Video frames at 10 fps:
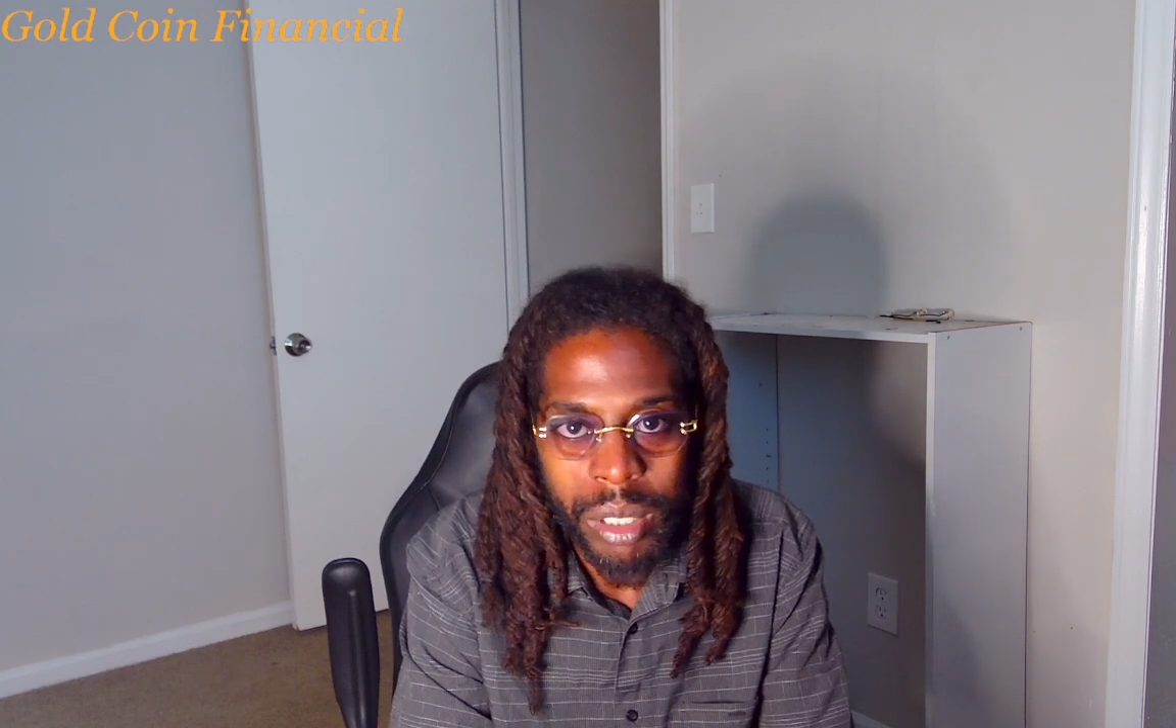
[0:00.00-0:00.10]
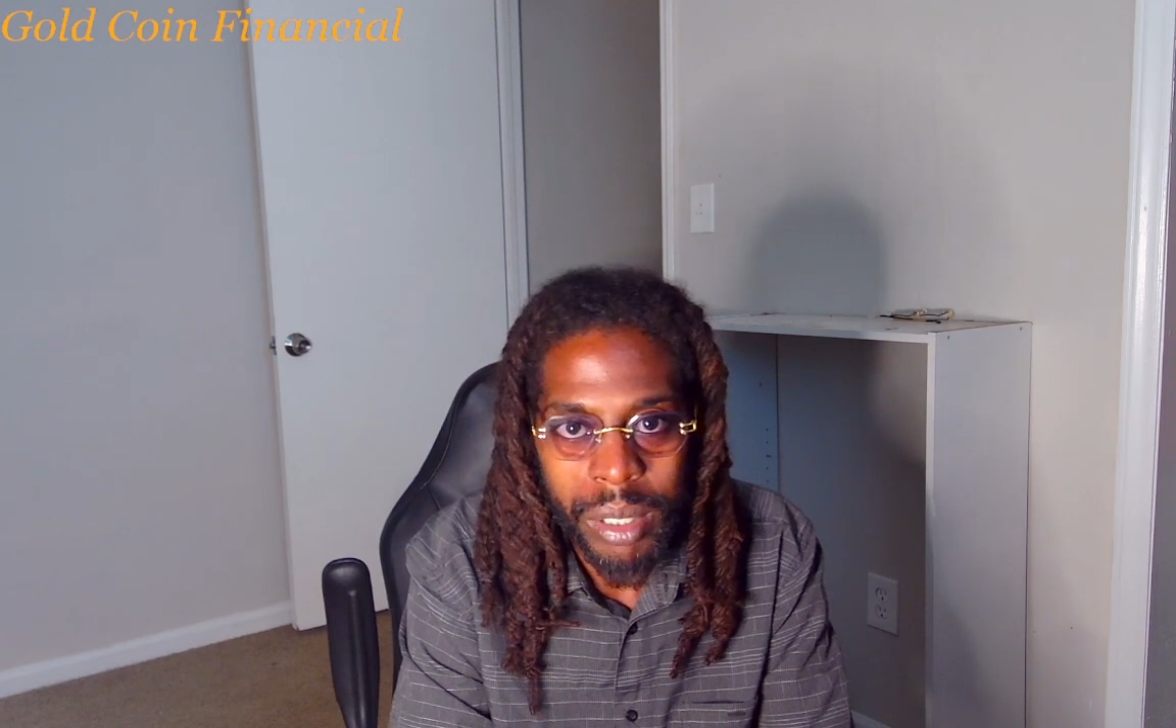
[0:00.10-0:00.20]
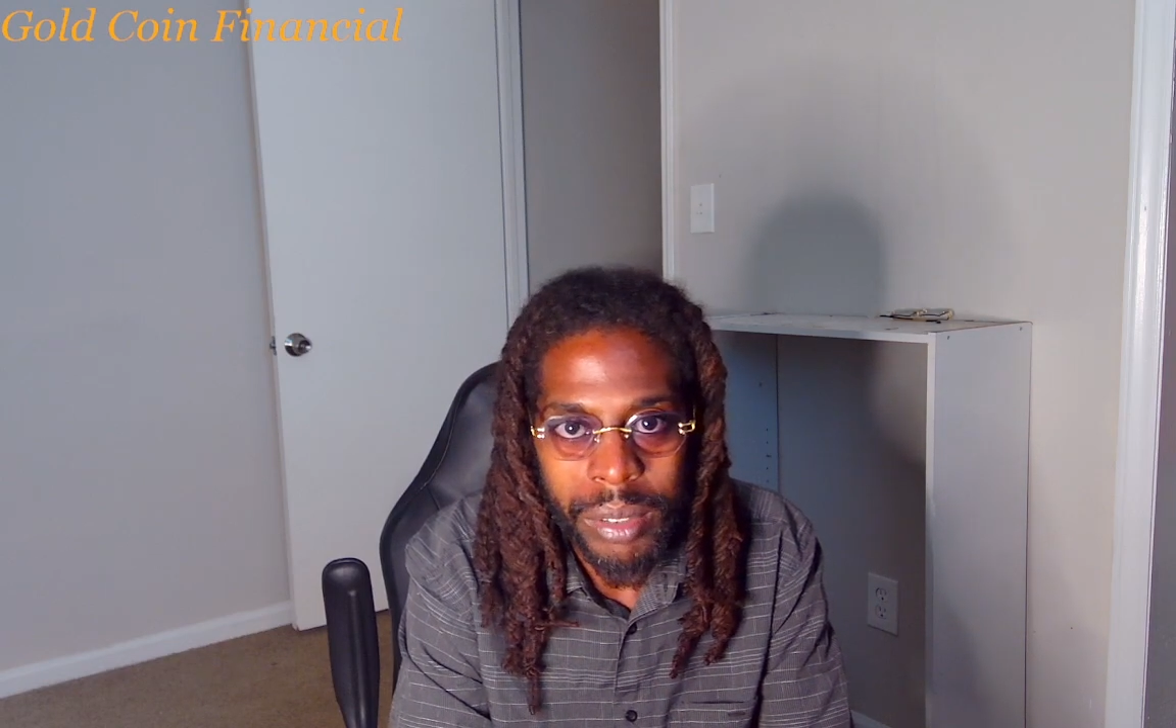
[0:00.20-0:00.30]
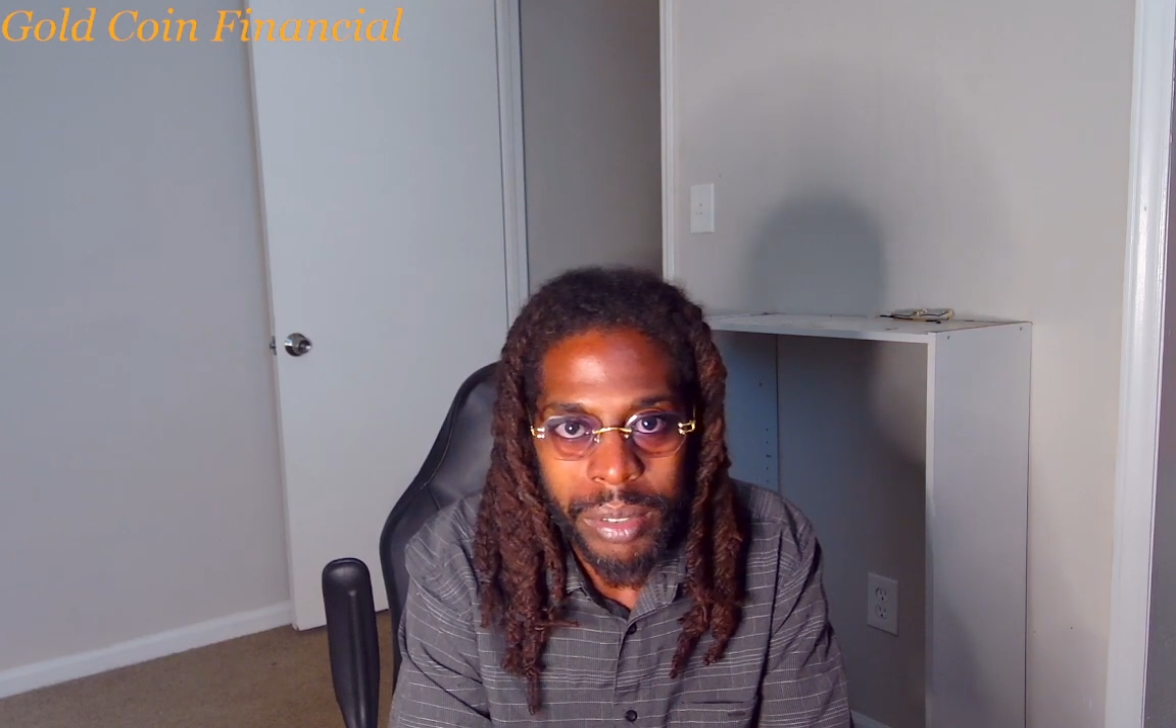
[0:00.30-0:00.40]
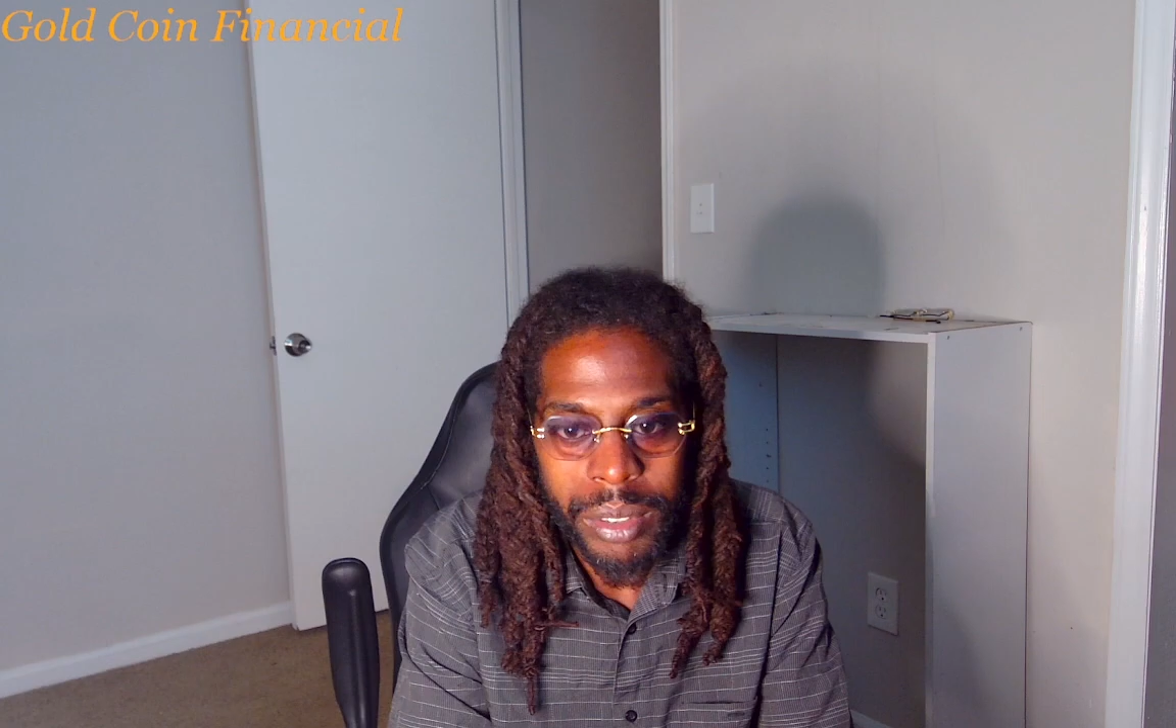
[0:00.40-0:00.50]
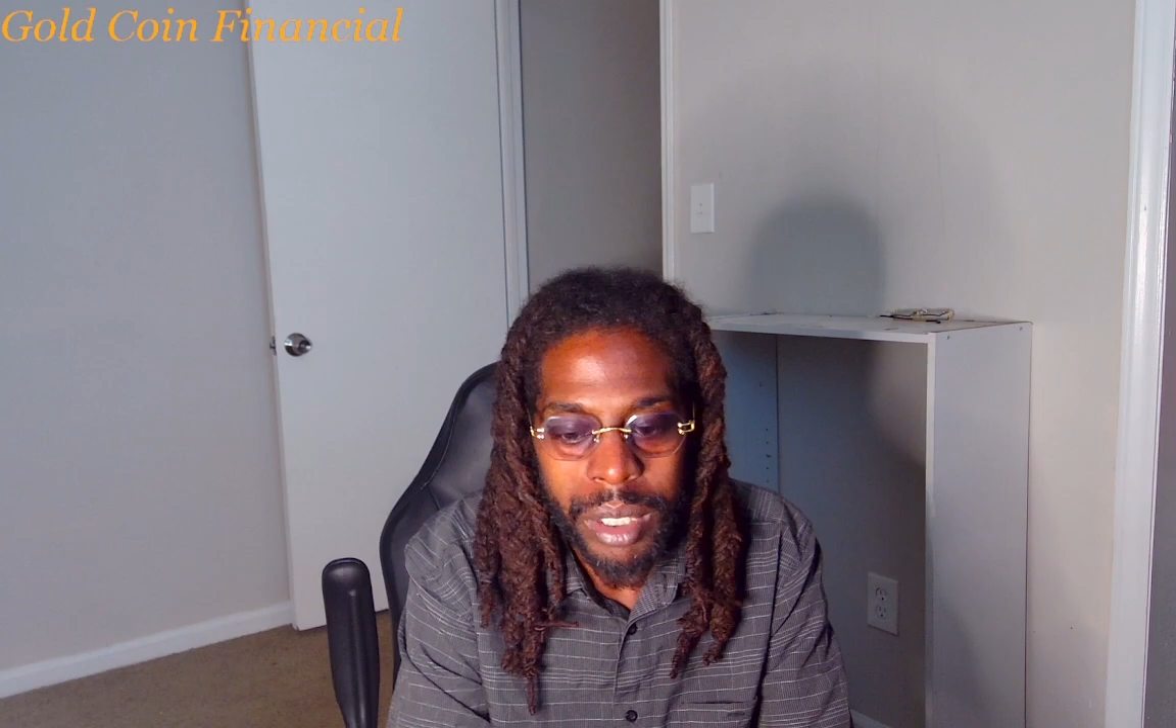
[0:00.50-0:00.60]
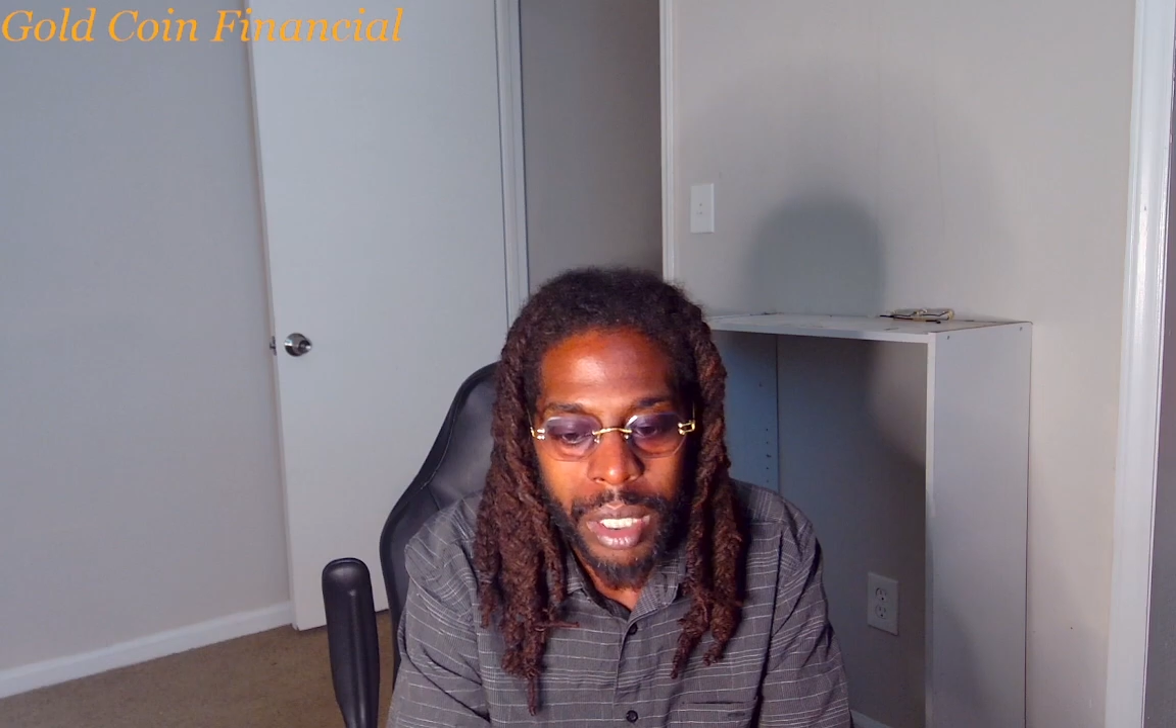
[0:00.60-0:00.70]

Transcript: loans.